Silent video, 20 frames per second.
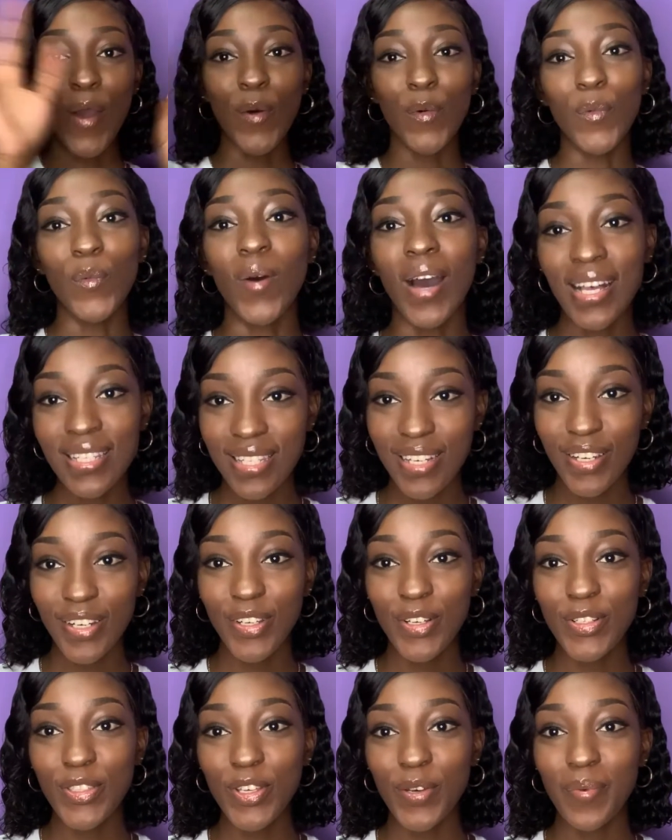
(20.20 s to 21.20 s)
What's good,
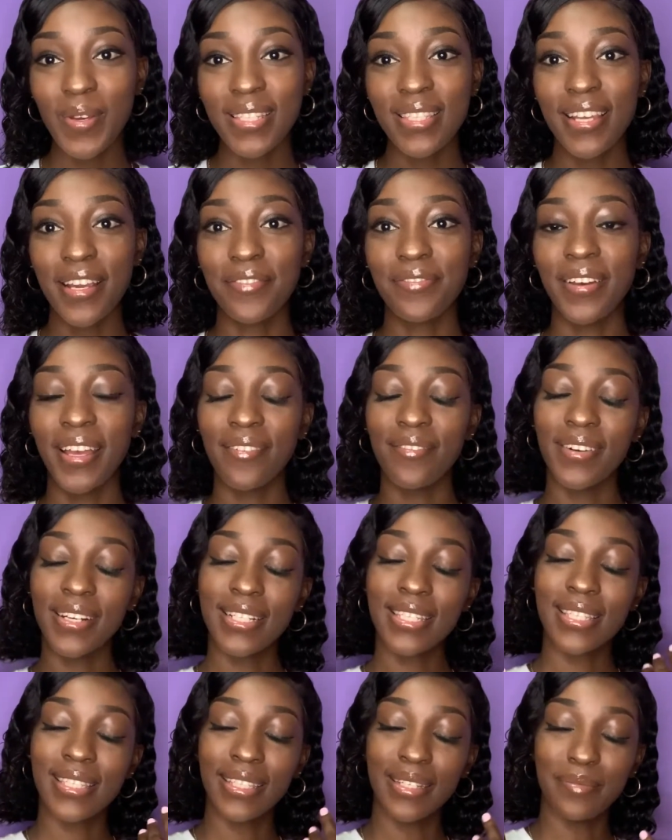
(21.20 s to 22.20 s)
YouTube? It's your favorite
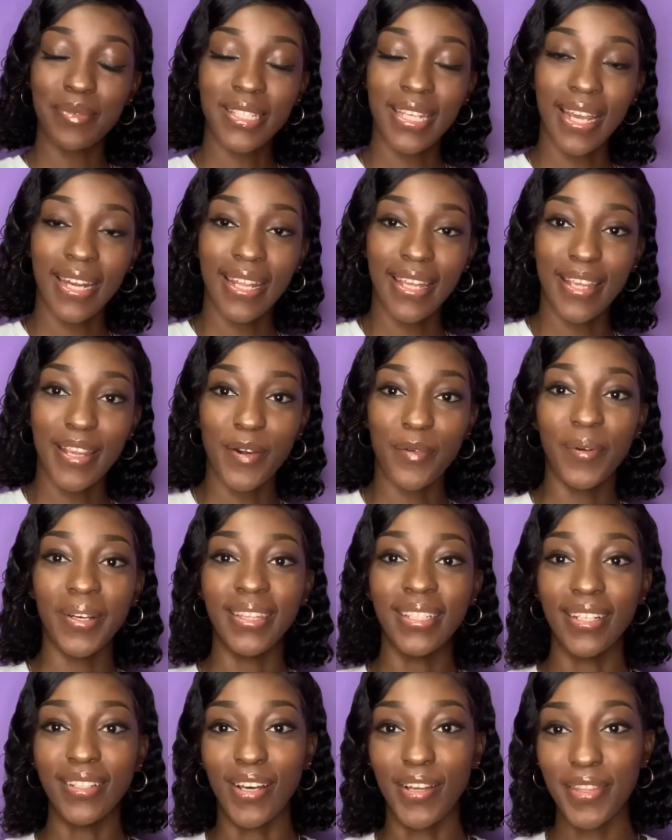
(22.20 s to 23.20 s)
Slim Shady here with
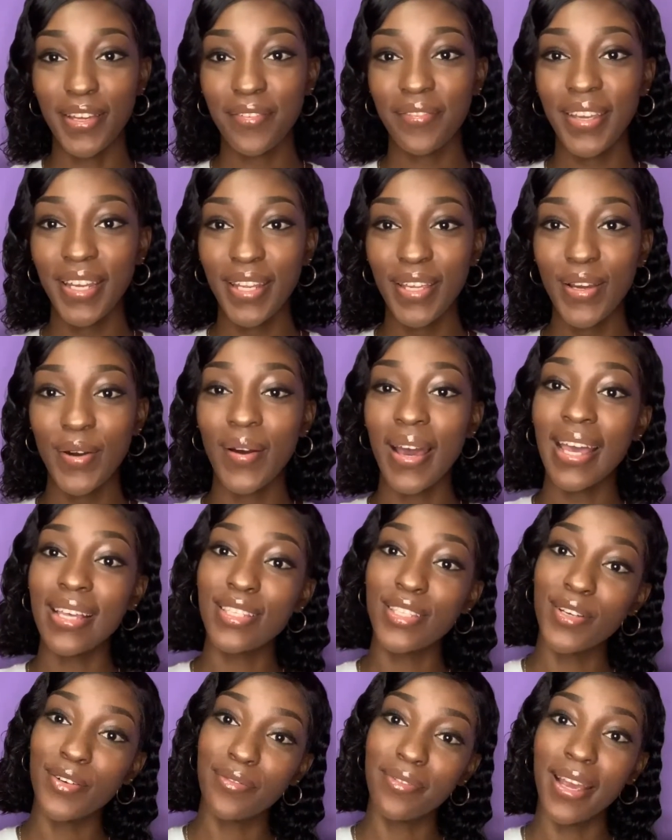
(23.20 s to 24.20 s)
another video. As
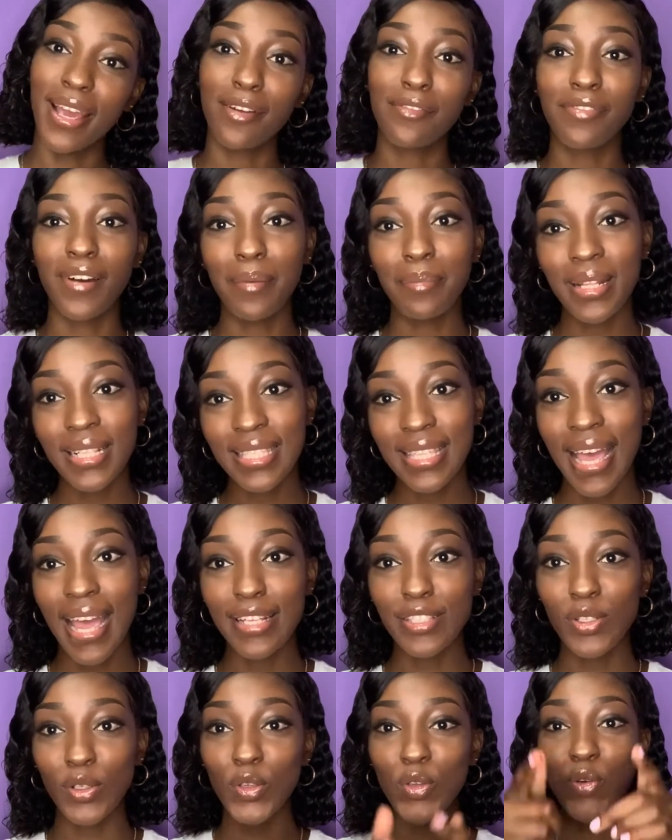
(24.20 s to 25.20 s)
you read from the
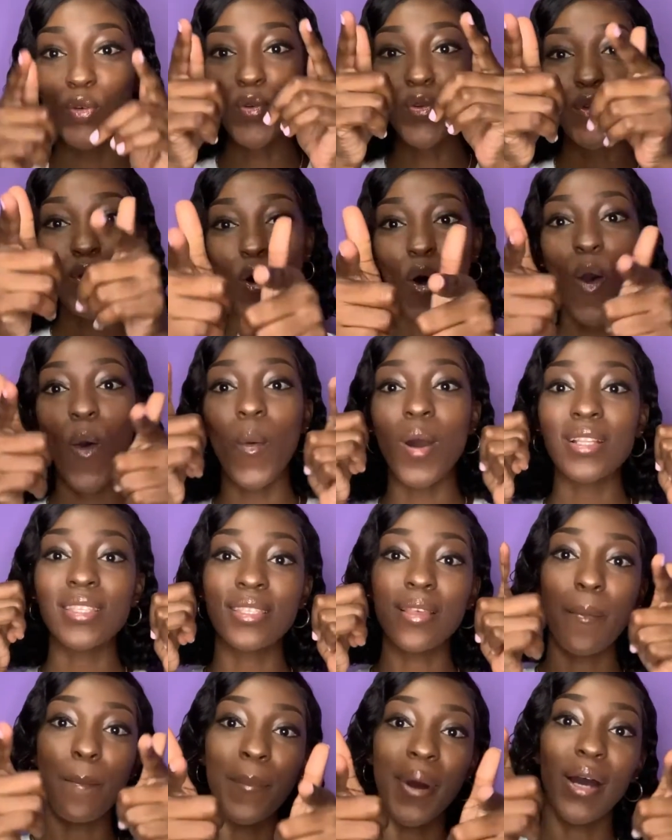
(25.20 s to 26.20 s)
title, you know what's
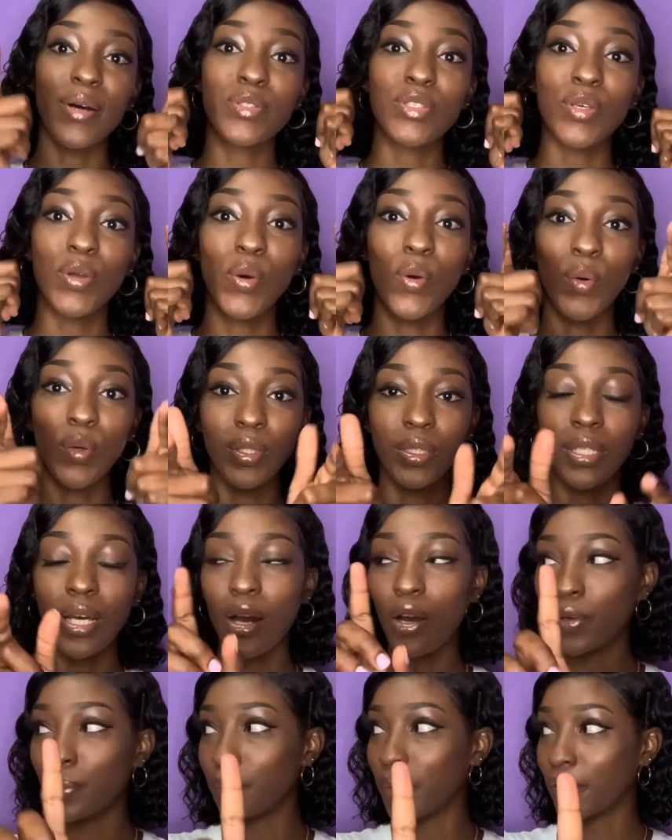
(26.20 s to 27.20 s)
about to go
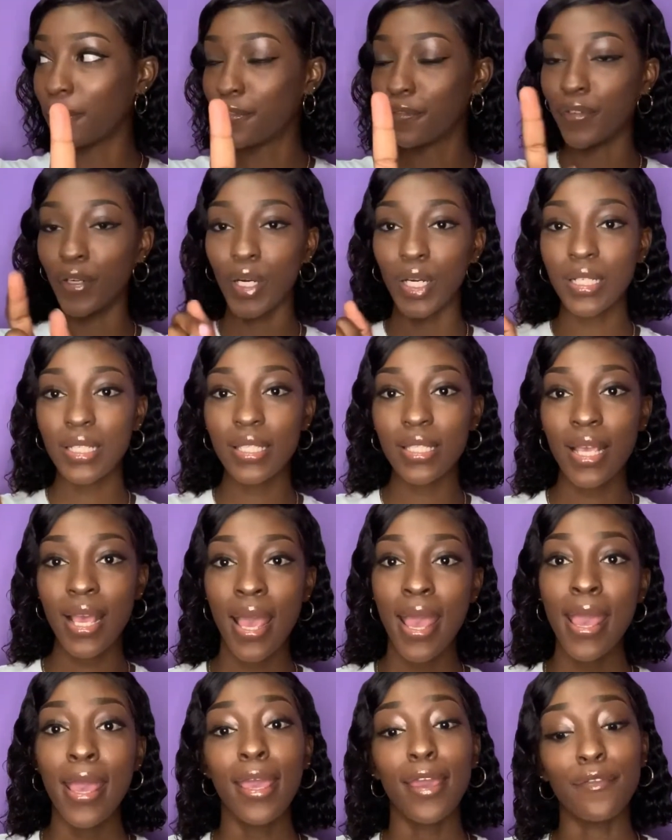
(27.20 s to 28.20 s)
down. But first,
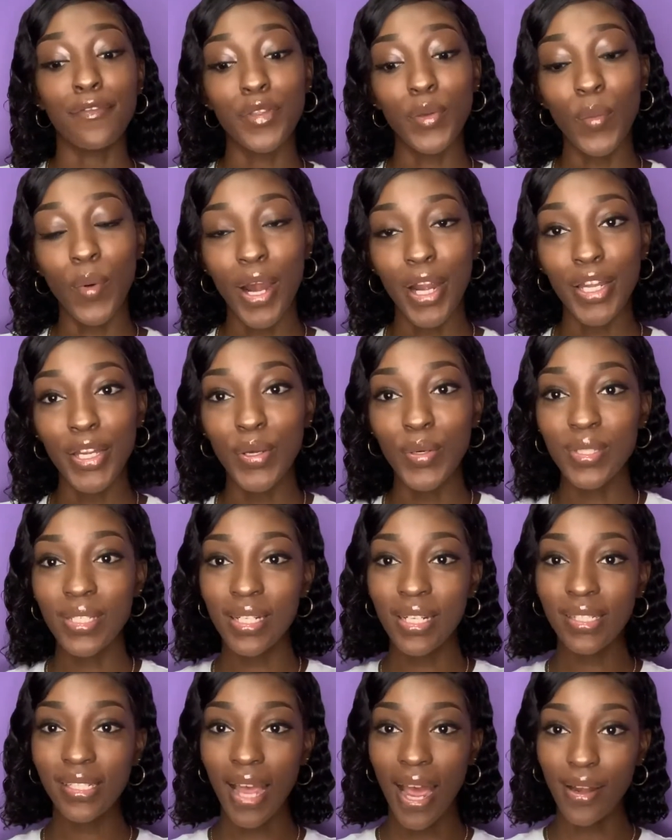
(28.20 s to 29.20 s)
if you are new to
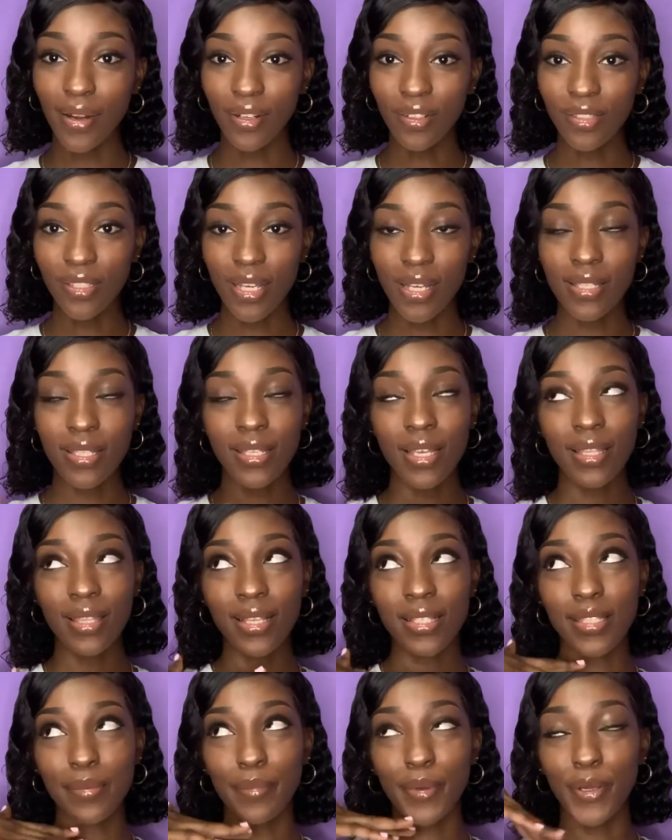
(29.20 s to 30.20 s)
the channel, just seen this
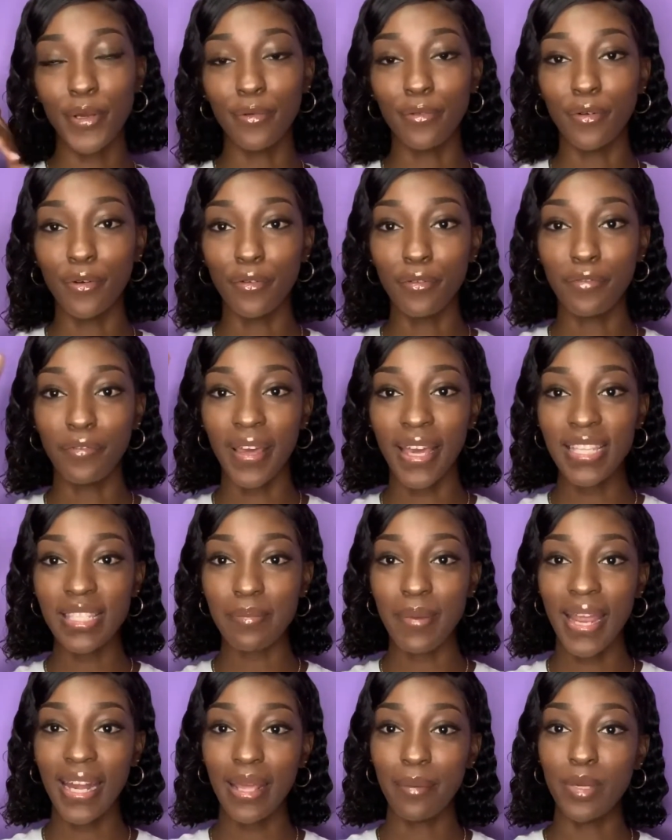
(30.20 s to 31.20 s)
beautiful face,
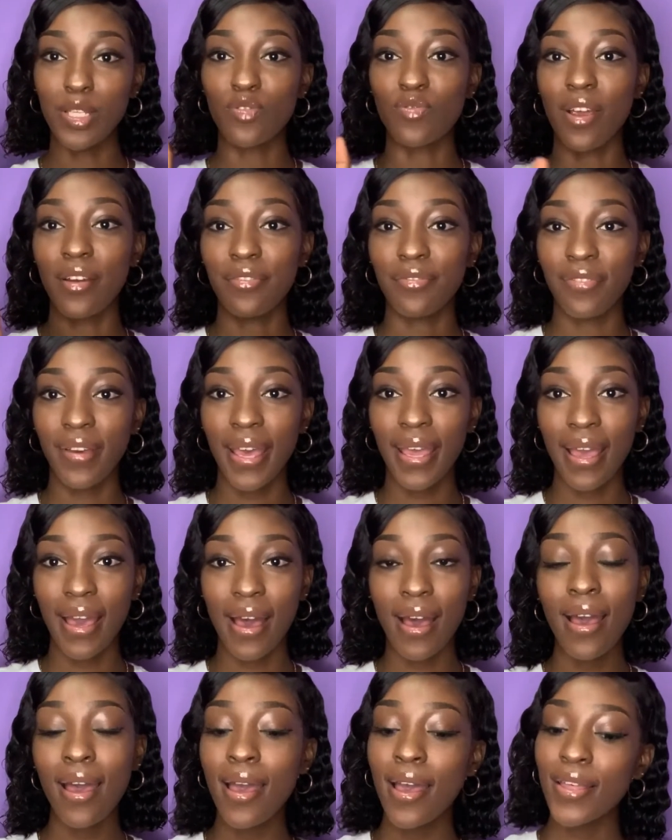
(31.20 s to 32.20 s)
my name is Rafaya,
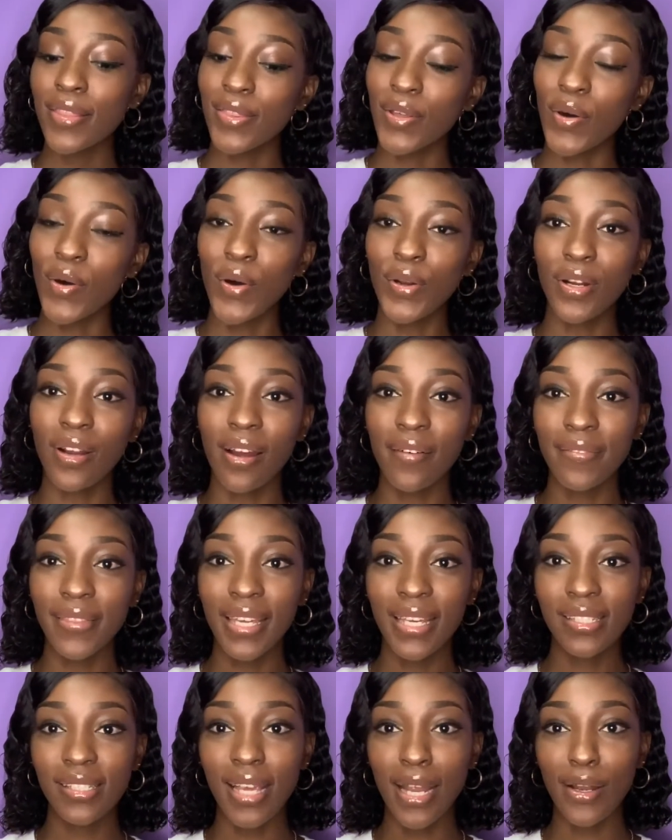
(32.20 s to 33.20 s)
the owner of
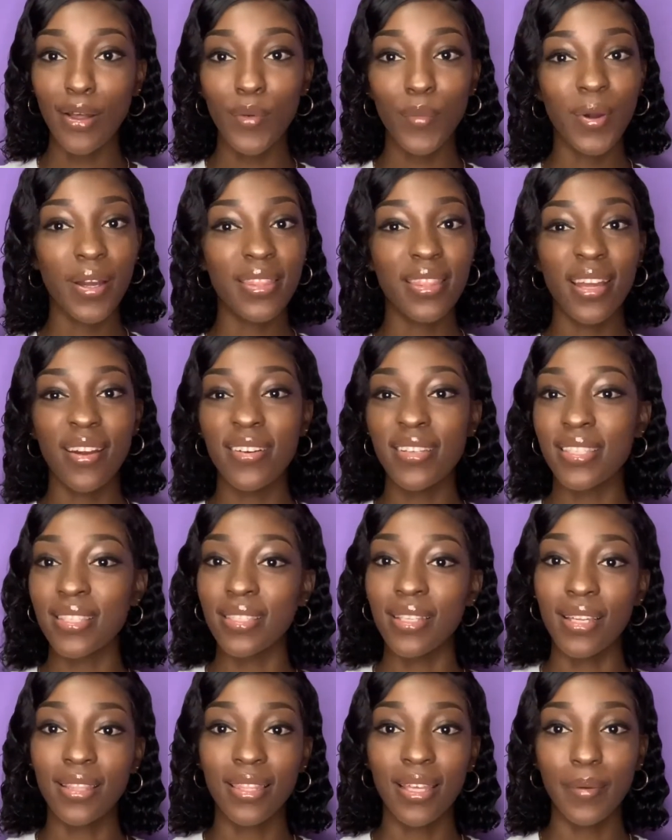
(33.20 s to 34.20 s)
this channel where there is
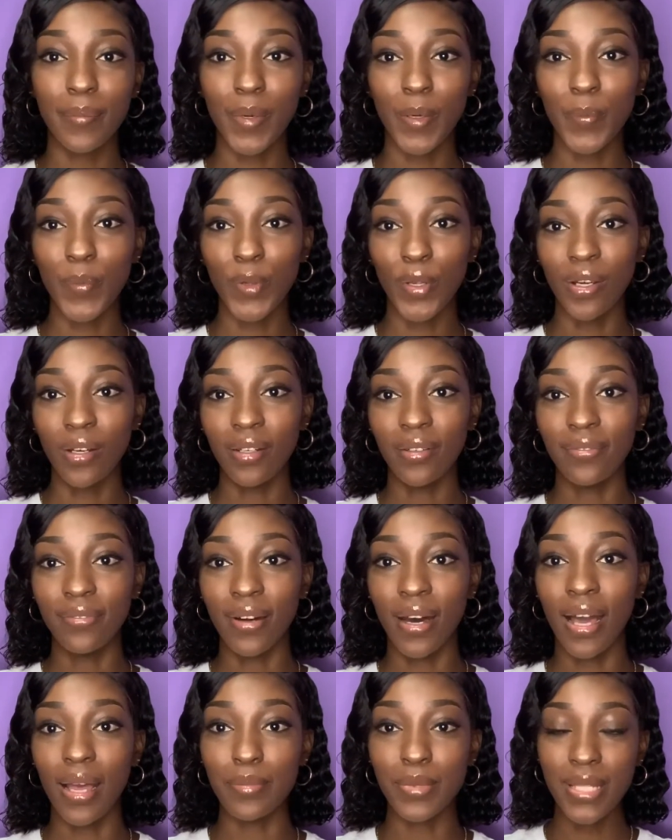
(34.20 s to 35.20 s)
nothing but pure good
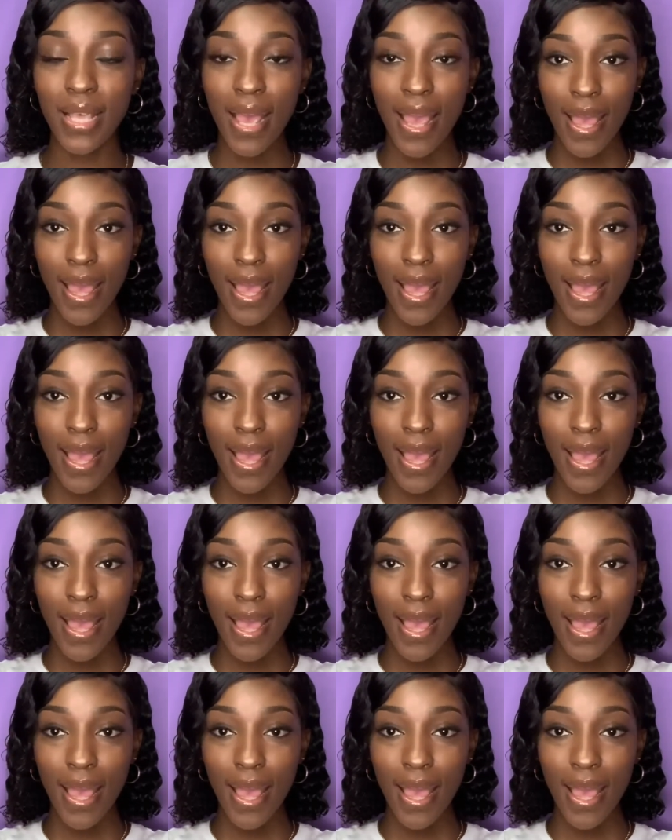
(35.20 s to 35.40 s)
vibes.